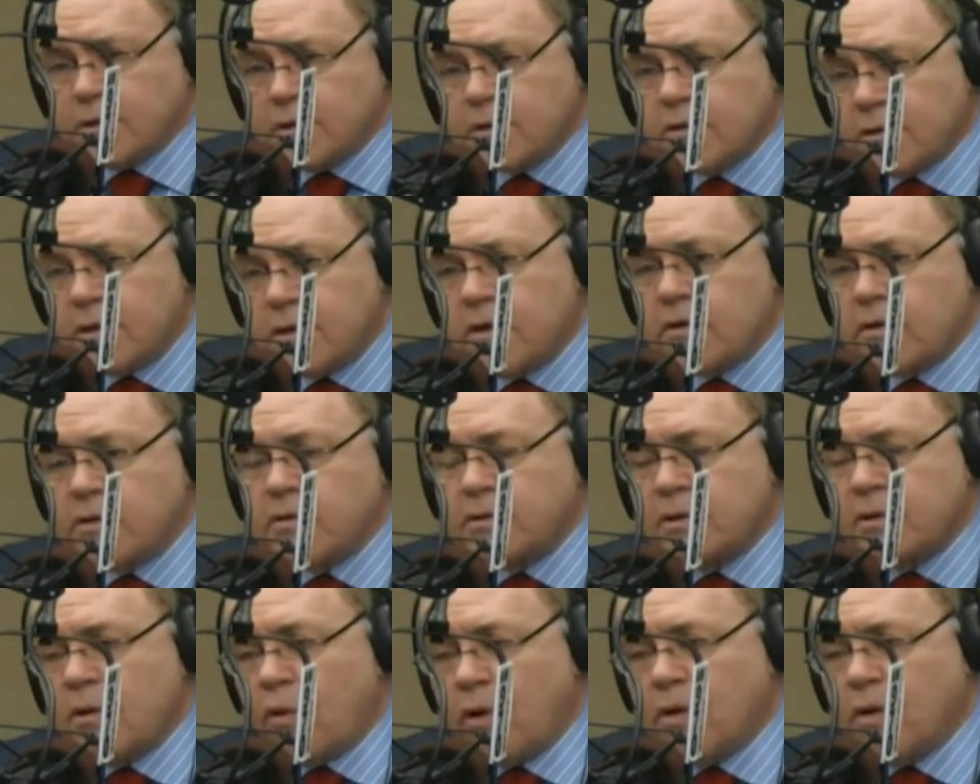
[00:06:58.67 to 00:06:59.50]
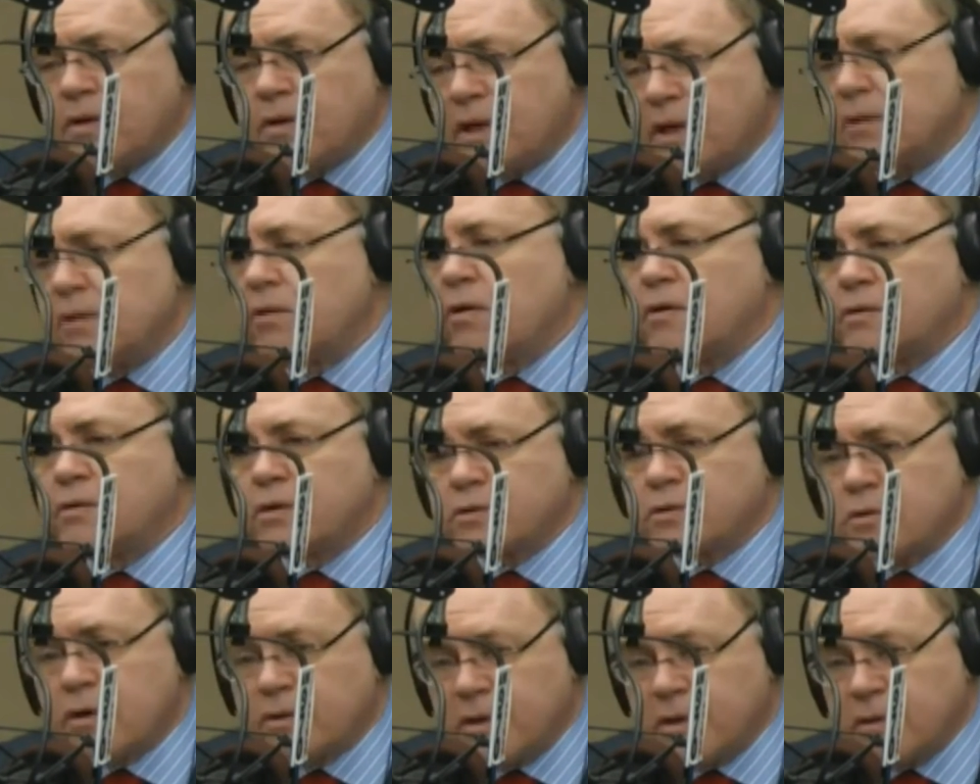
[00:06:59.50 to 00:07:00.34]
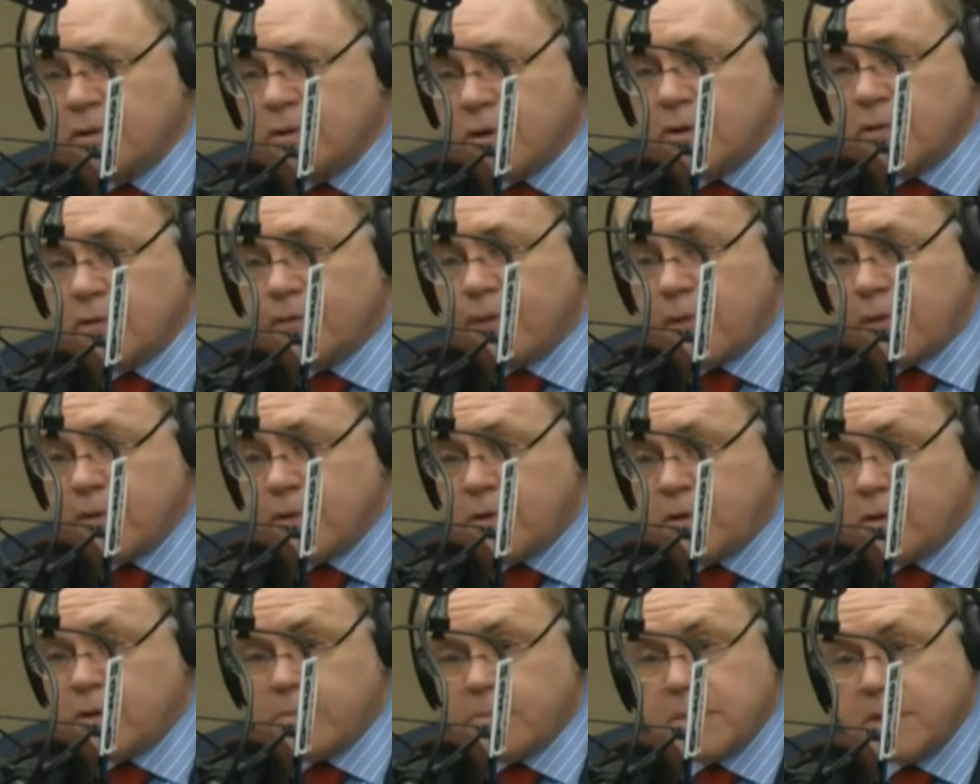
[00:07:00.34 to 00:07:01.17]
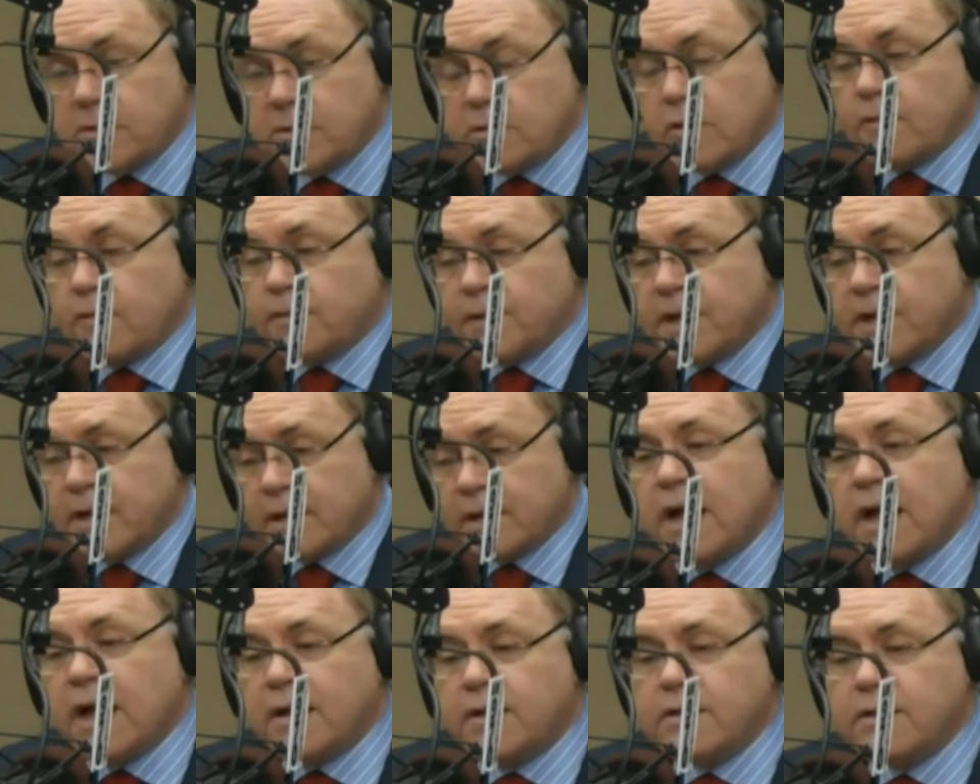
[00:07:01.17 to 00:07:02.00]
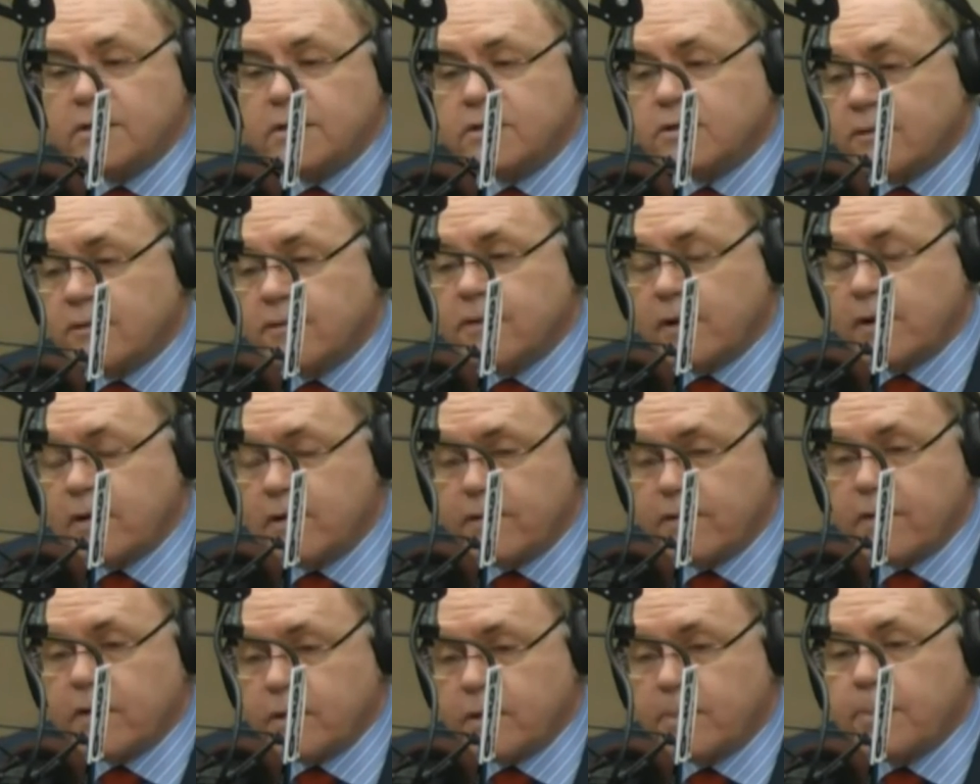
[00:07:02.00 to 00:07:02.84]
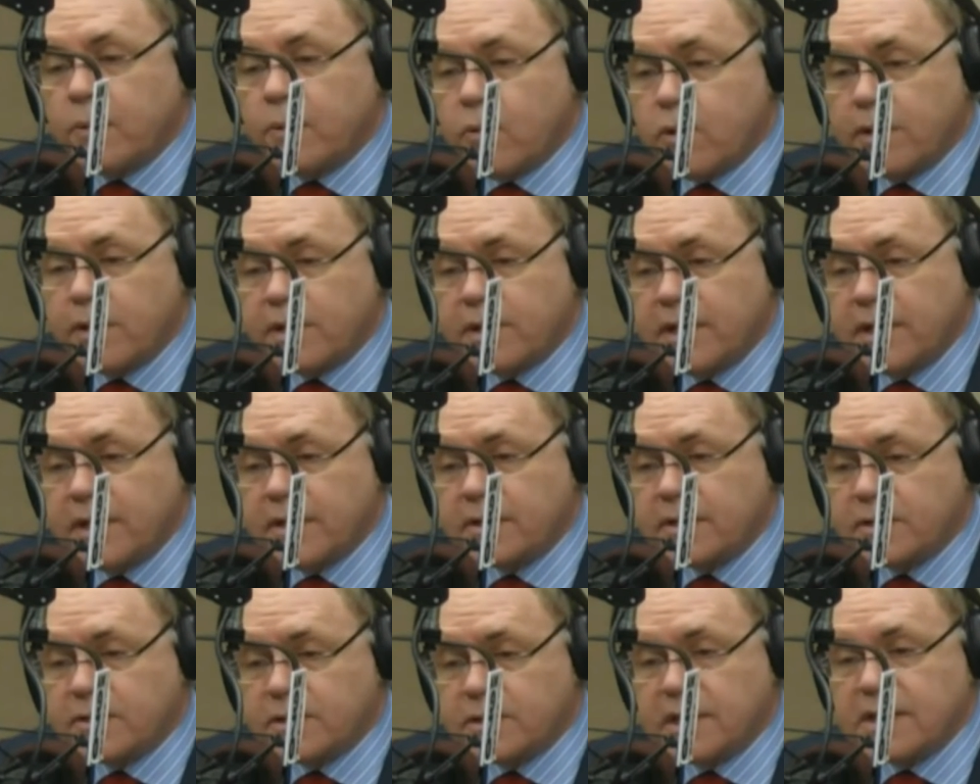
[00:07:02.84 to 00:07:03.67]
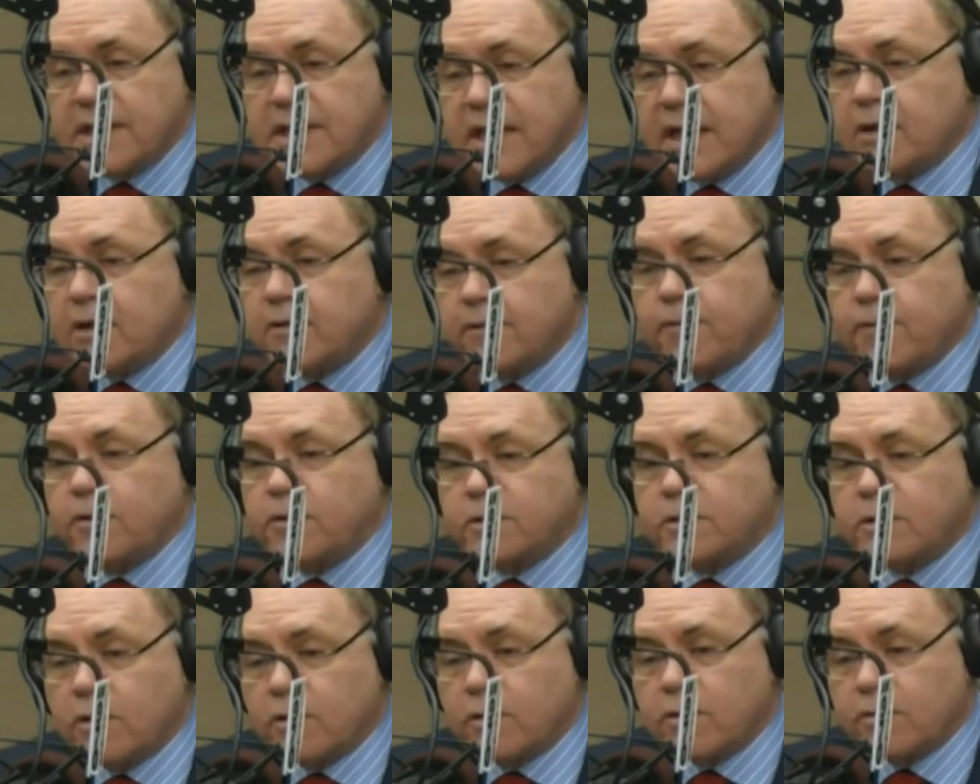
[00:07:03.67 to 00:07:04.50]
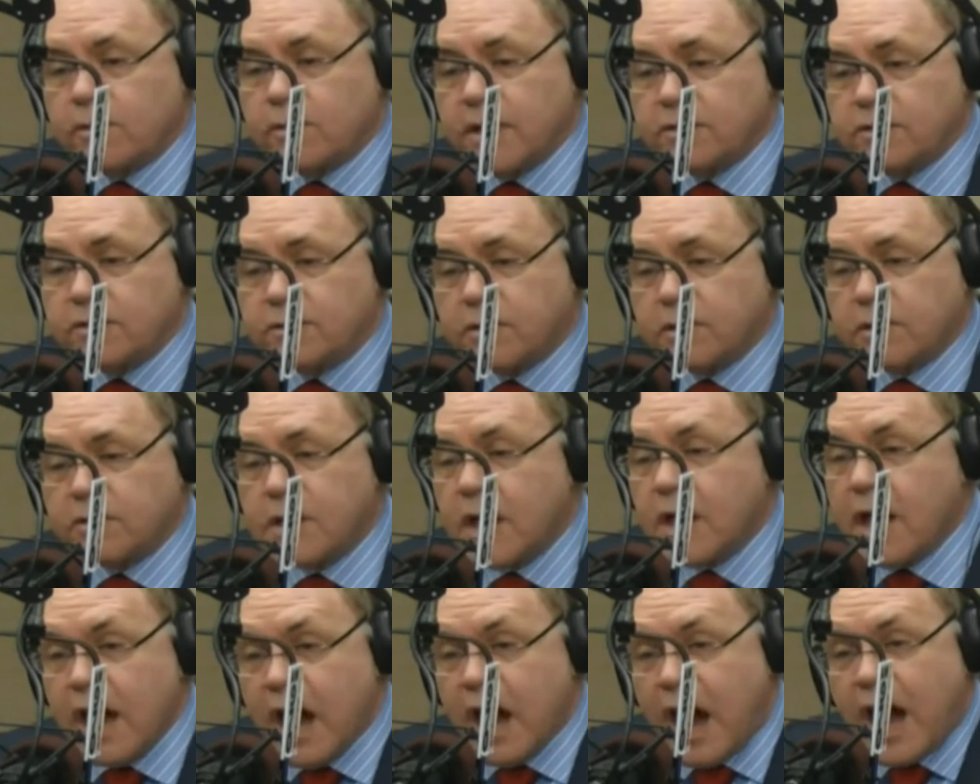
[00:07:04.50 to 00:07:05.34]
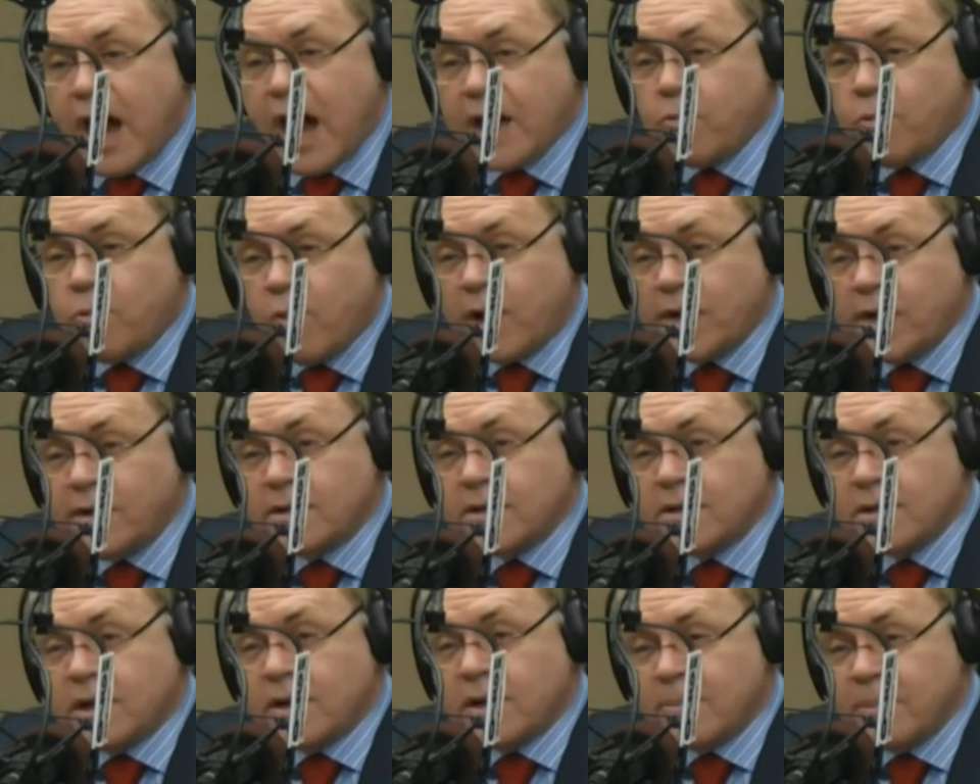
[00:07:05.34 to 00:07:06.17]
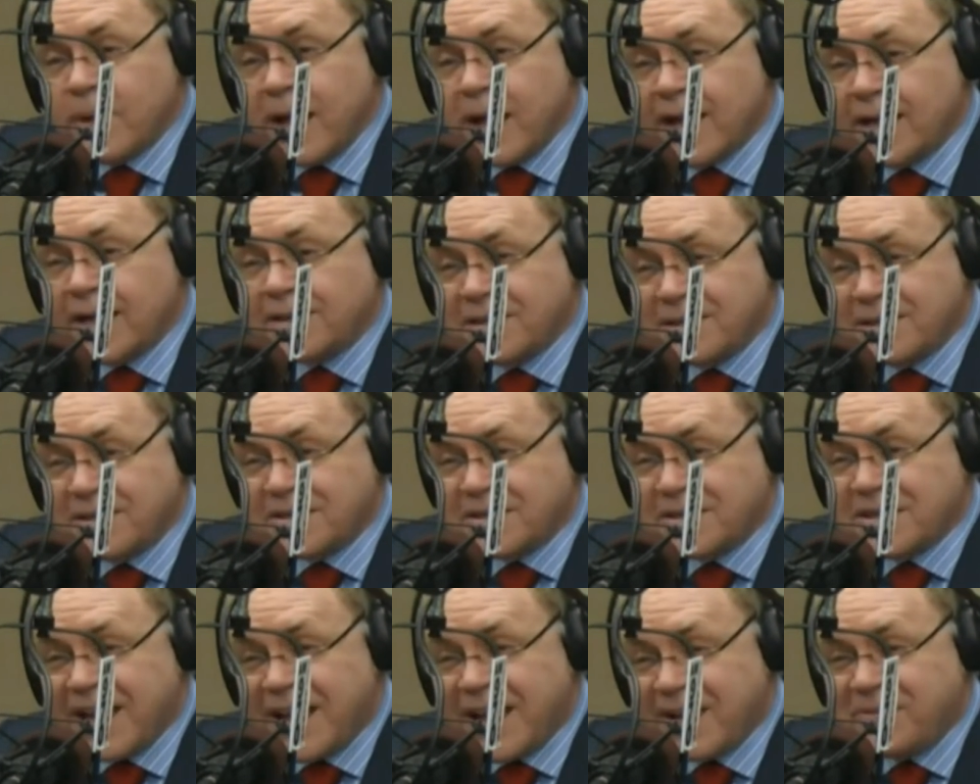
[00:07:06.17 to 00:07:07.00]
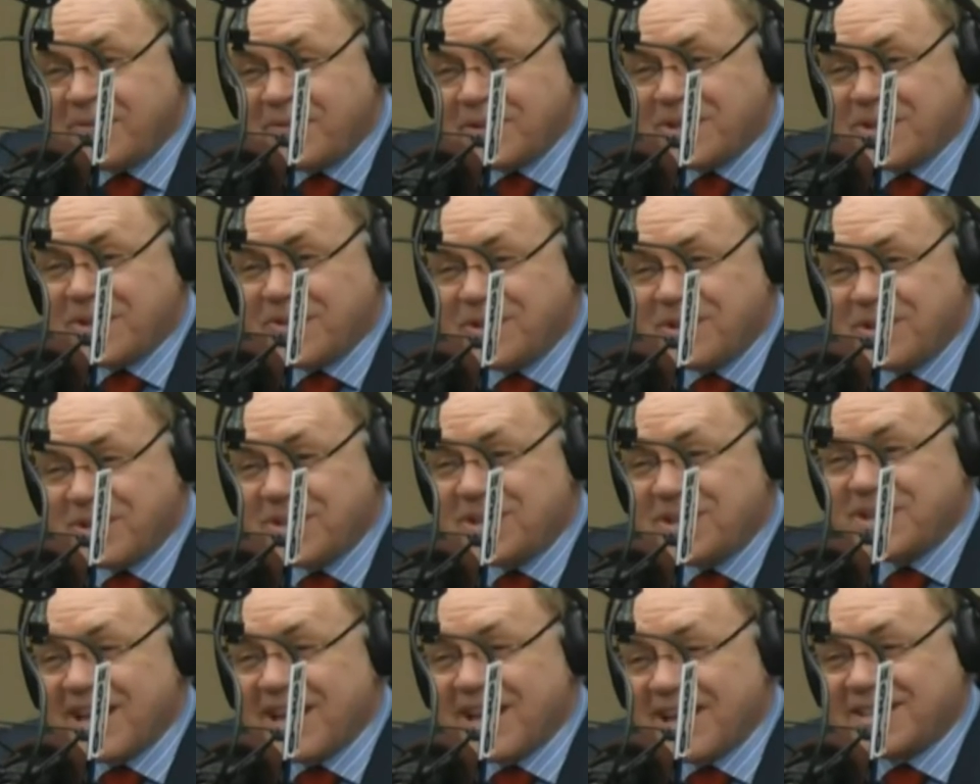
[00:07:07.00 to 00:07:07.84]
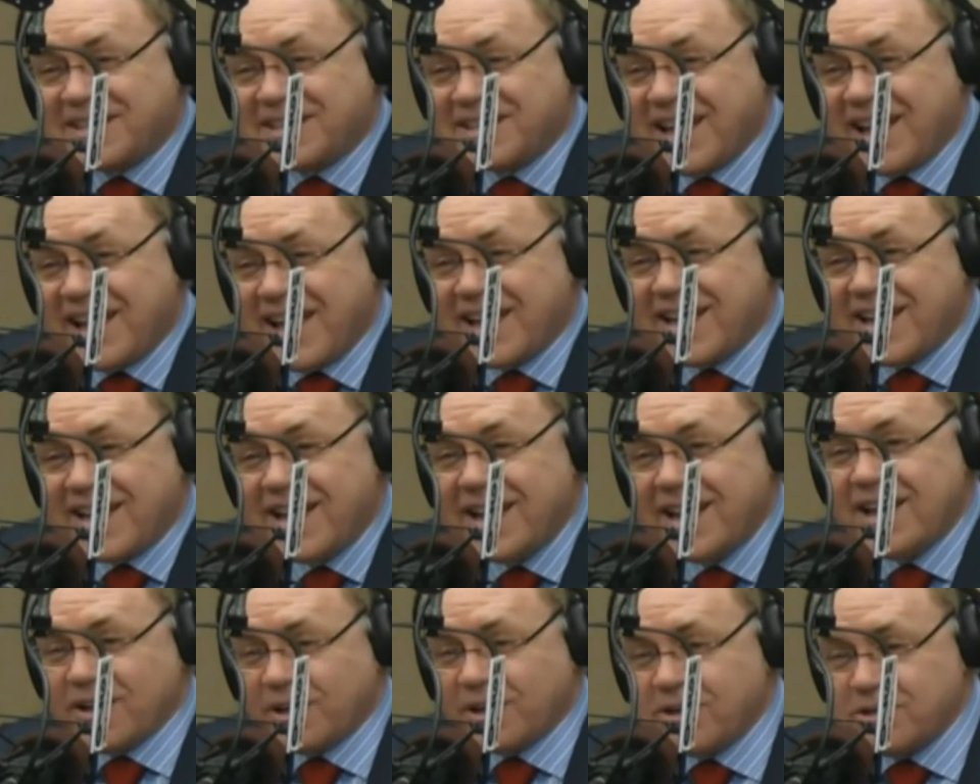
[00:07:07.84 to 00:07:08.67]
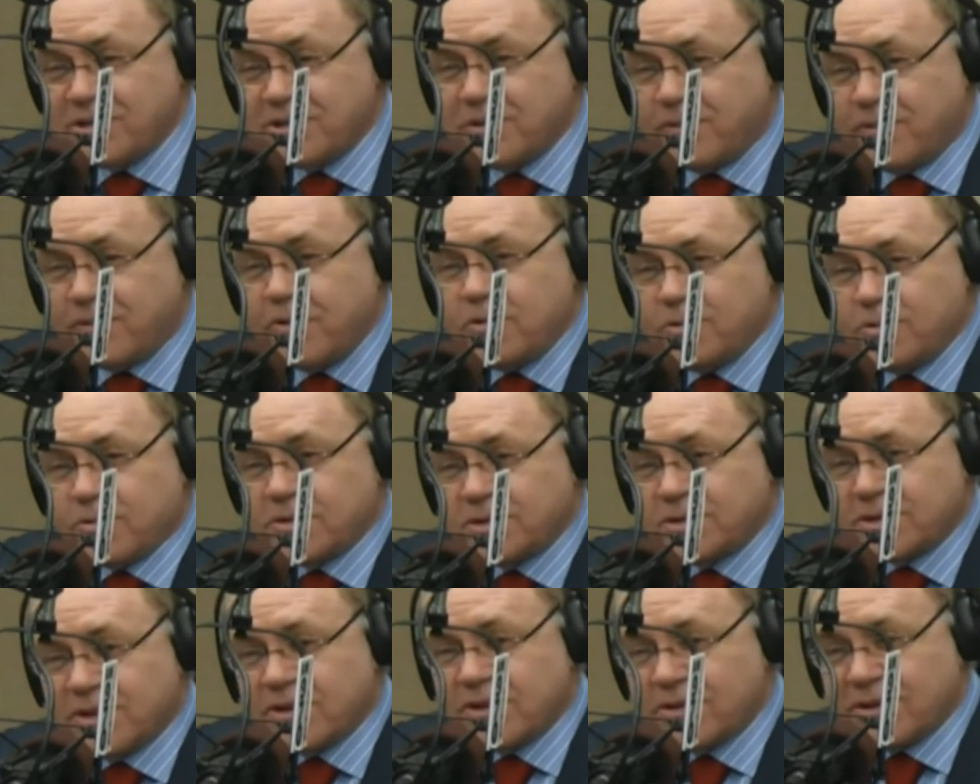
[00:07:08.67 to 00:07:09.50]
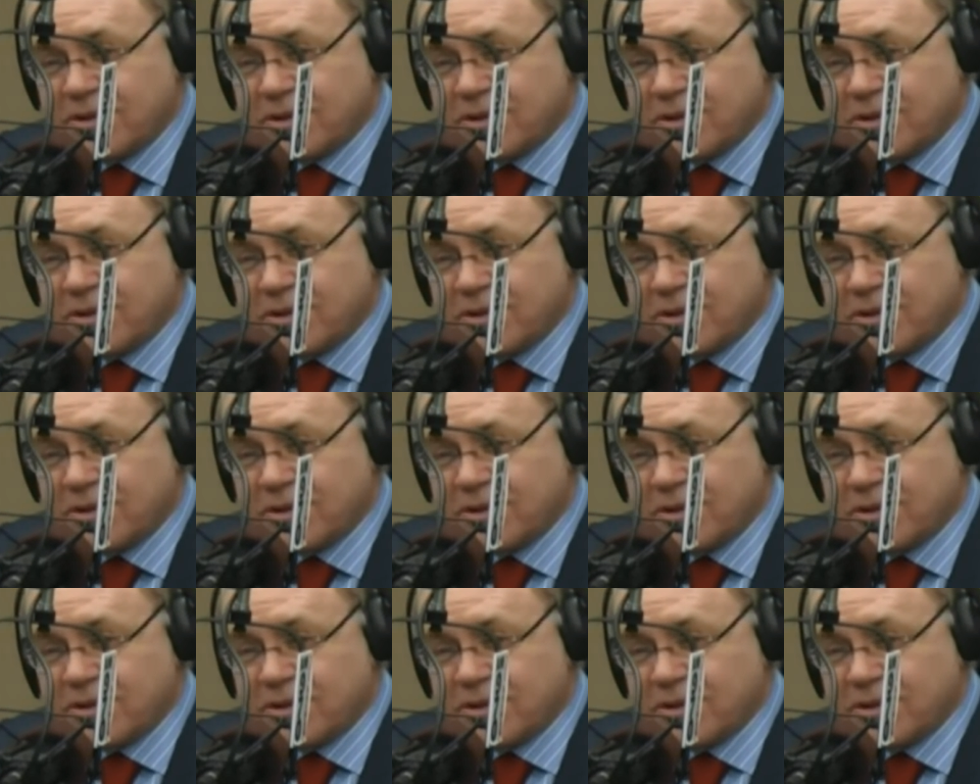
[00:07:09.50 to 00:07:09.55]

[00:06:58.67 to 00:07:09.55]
So they're all day long, they're looking forward to the meal. Don't a lot of these are very, very poor kids. They can't afford to go to restaurants. I wanted to come back to this cafeteria the next day because the food was